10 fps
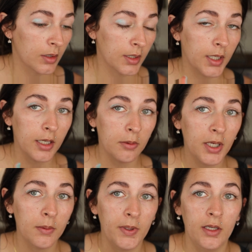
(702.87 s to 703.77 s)
not a
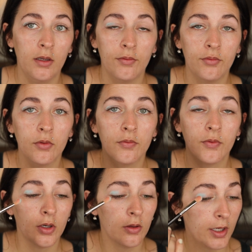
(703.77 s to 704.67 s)
bad payoff though
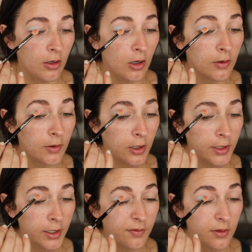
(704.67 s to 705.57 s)
for like
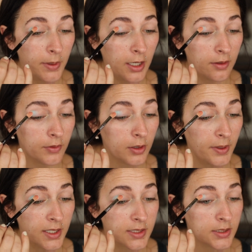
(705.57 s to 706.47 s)
already off the bat for a
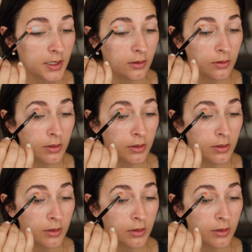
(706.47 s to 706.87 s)
pastel.